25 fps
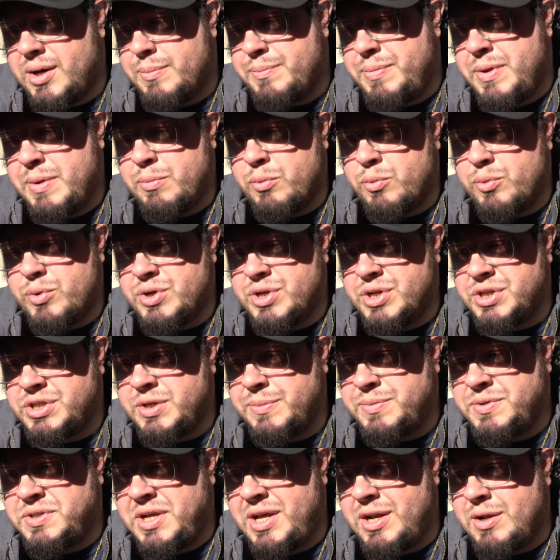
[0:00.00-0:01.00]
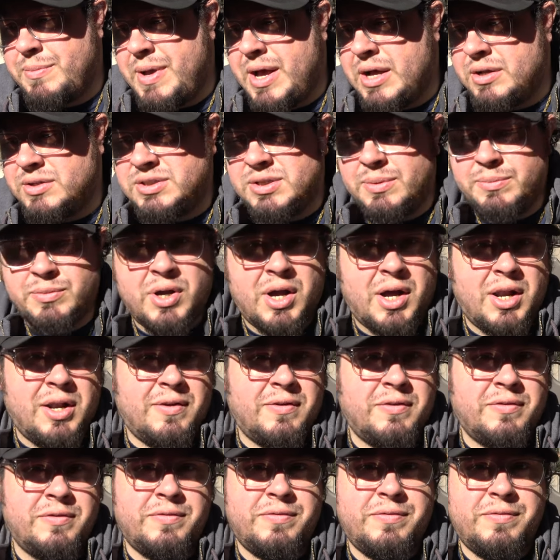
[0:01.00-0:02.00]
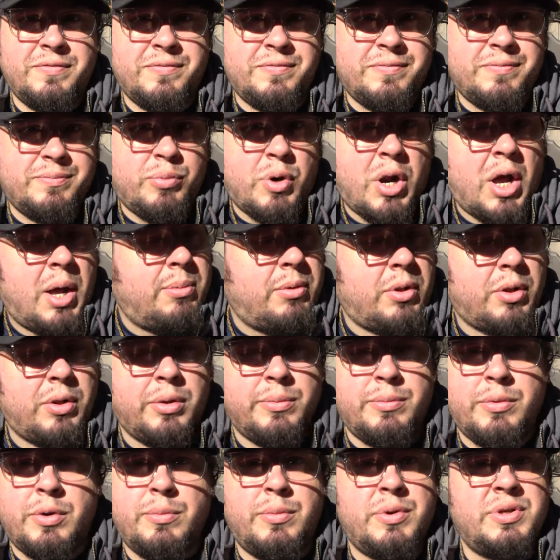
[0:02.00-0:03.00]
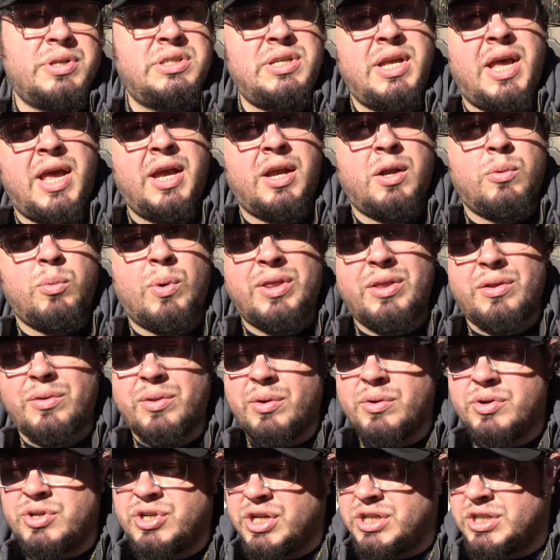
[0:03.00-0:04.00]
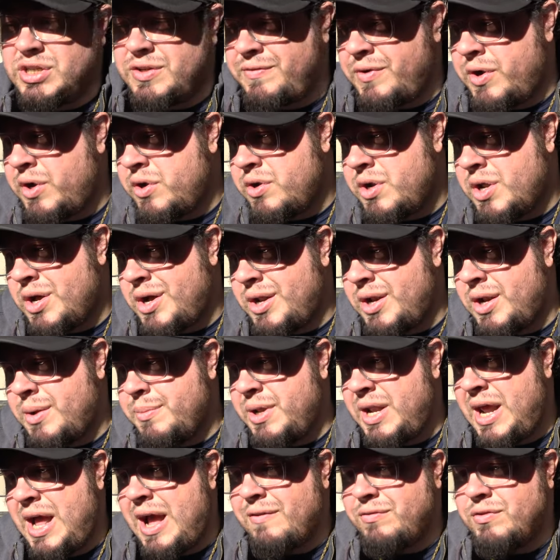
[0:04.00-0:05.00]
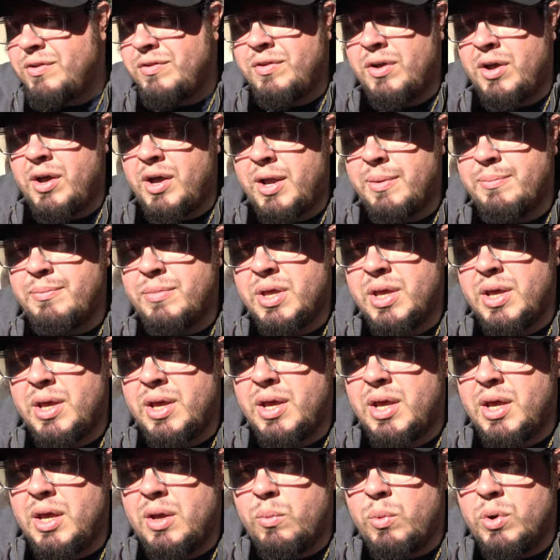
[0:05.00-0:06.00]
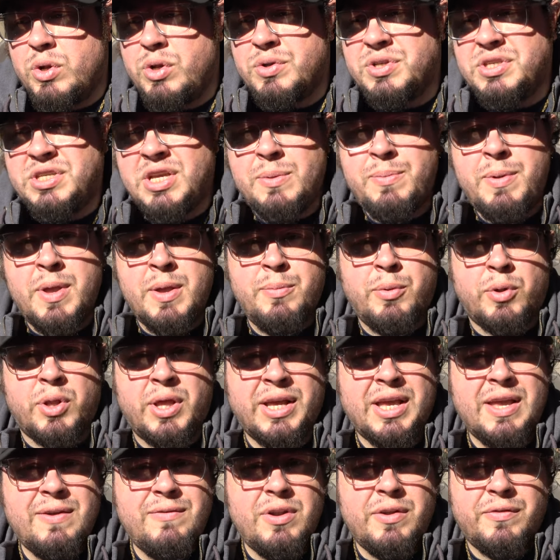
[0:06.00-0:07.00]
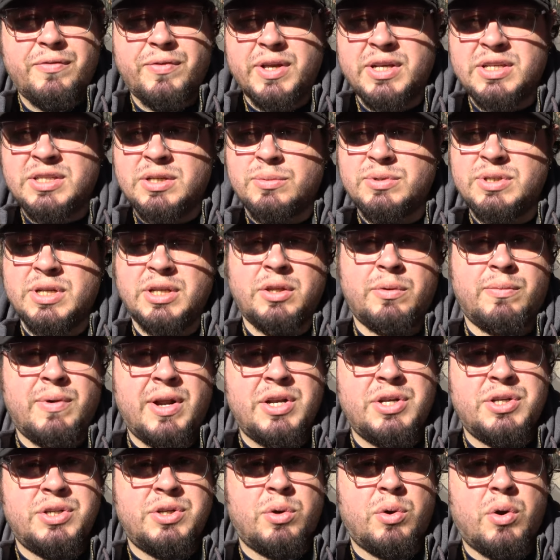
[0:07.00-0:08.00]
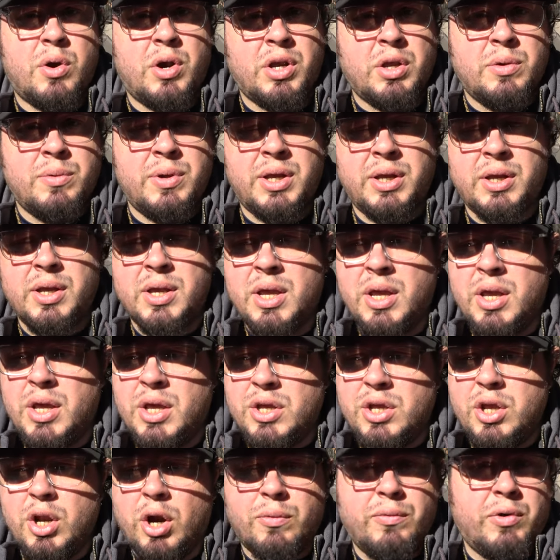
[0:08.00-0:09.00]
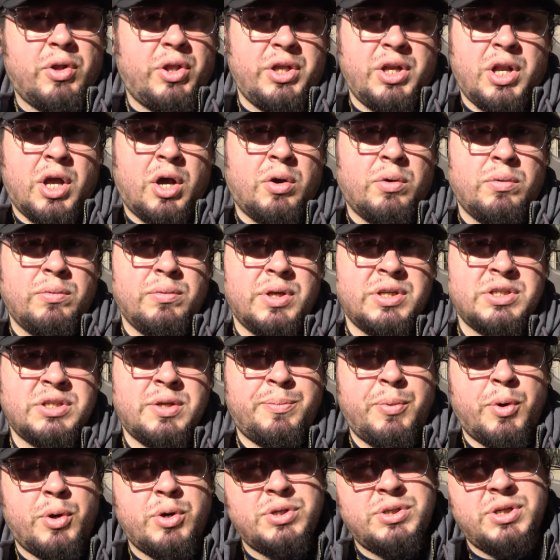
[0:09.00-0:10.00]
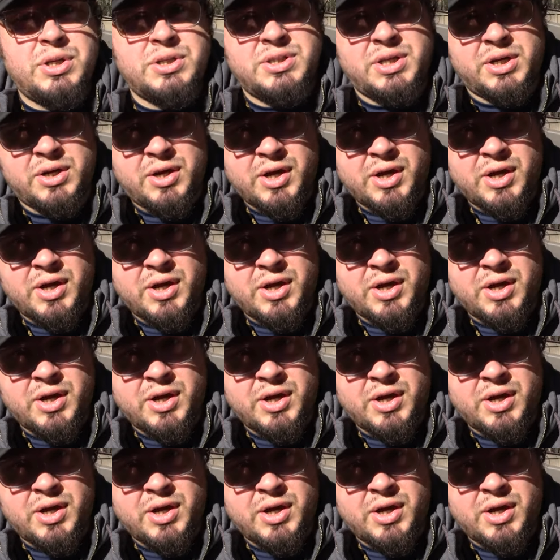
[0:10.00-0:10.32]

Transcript: people were just upset about some kind of problem or mistake, whether they were justified or not. I mean, half the time when you see people, like even if like someone's at the register arguing, you don't really know. Is the person, is the